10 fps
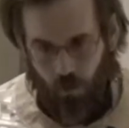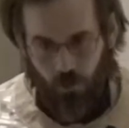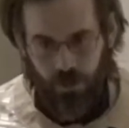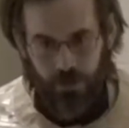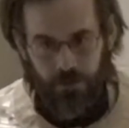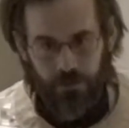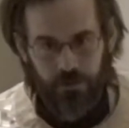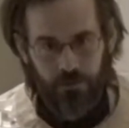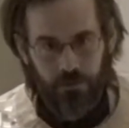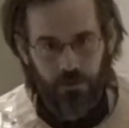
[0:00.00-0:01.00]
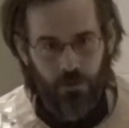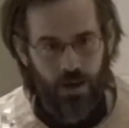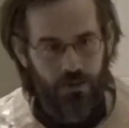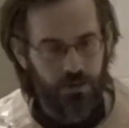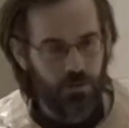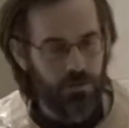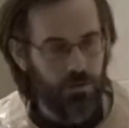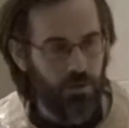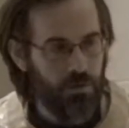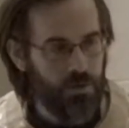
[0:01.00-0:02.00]
woman who had two
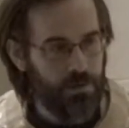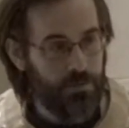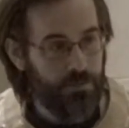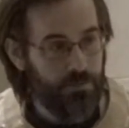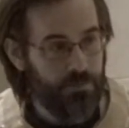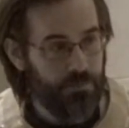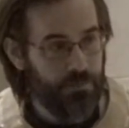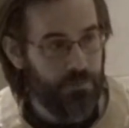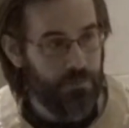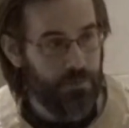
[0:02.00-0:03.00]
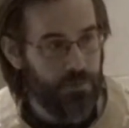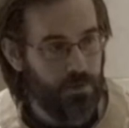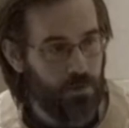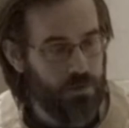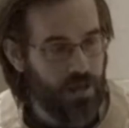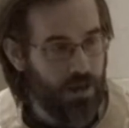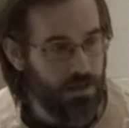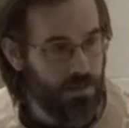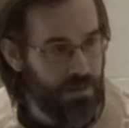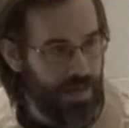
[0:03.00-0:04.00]
children, whose
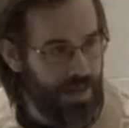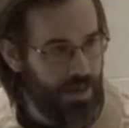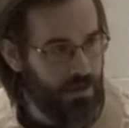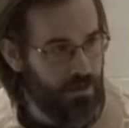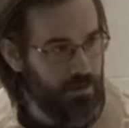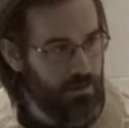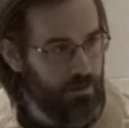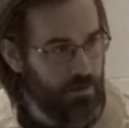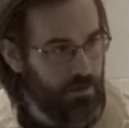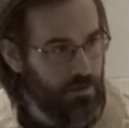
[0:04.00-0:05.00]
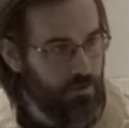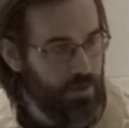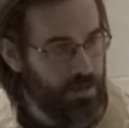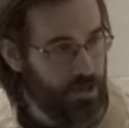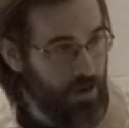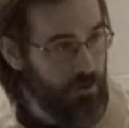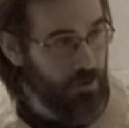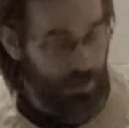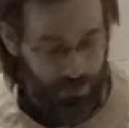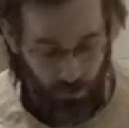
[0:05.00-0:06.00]
husband had been a
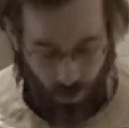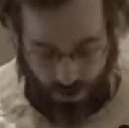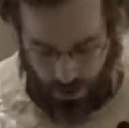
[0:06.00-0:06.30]
general in the White